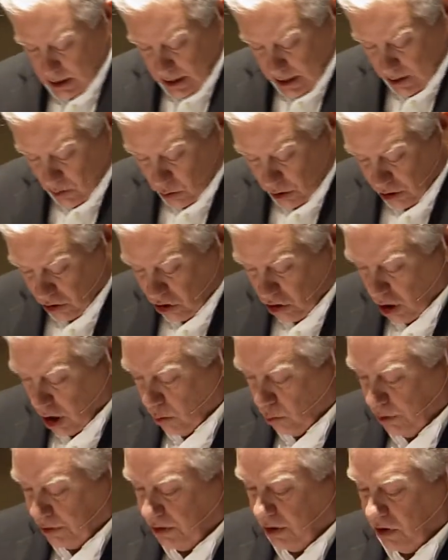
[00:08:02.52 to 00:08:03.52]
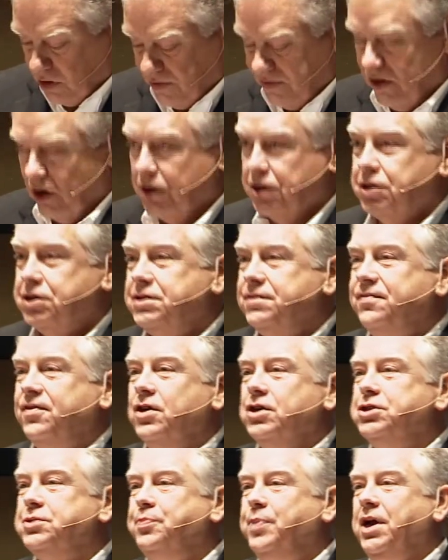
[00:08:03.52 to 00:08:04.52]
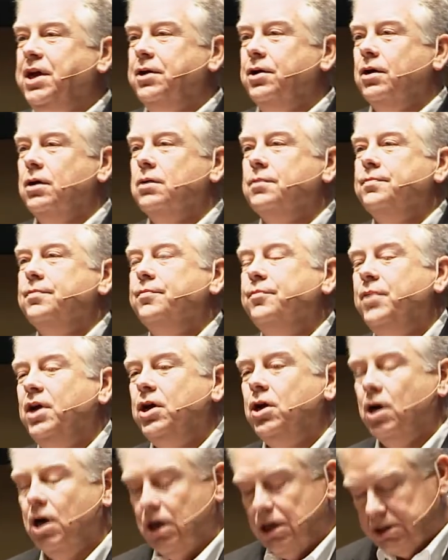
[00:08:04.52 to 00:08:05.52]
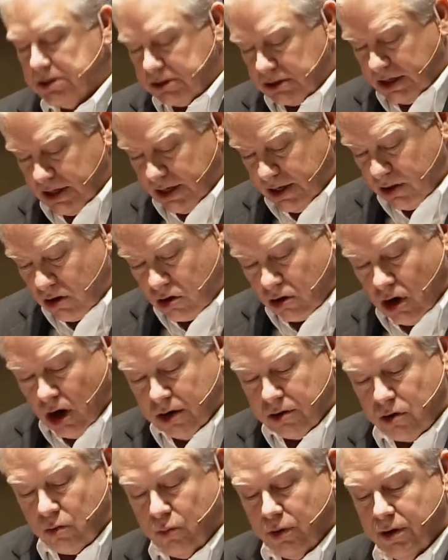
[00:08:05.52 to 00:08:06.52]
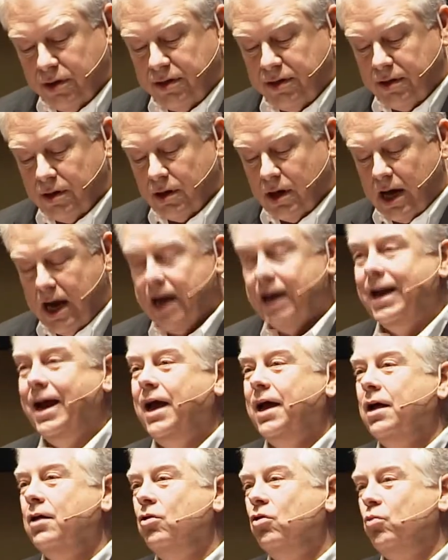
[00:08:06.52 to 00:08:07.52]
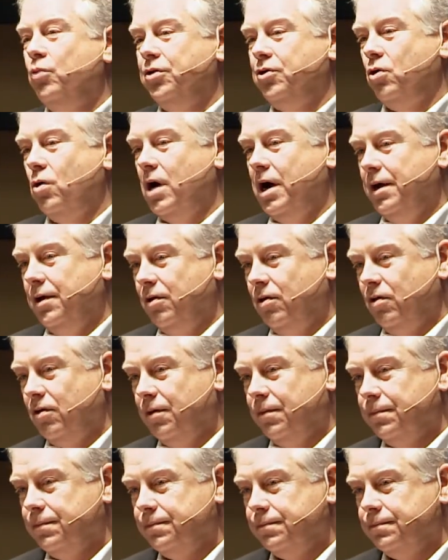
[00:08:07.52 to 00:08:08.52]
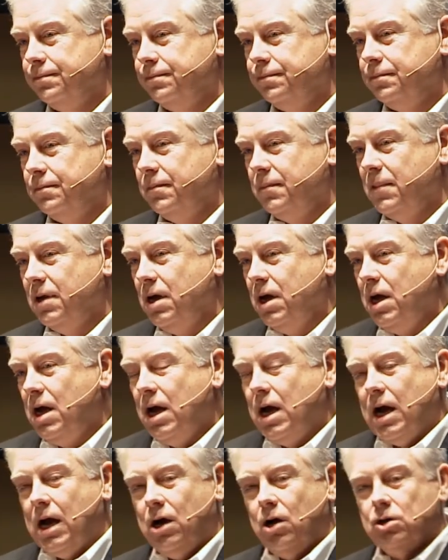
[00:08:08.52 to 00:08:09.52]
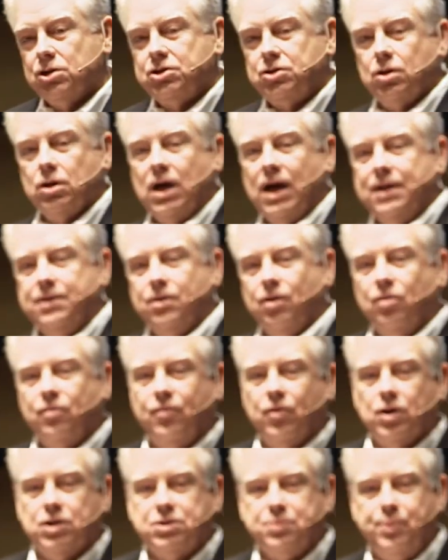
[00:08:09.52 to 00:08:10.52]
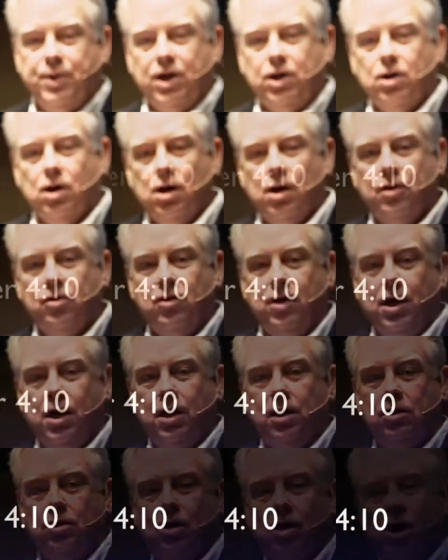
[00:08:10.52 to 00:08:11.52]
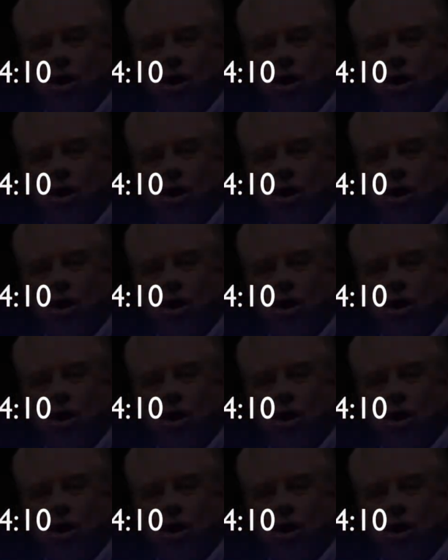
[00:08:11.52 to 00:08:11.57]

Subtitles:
I want to start with this verse, 1 Peter, because it starts with and ends with grace. I also like this verse because it